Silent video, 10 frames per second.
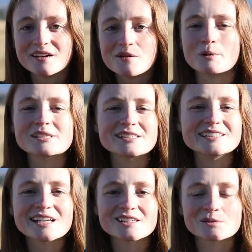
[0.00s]
What
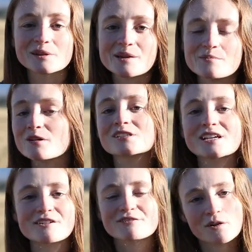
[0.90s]
details were they most
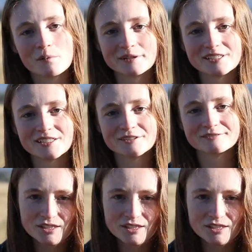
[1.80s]
looking forward to?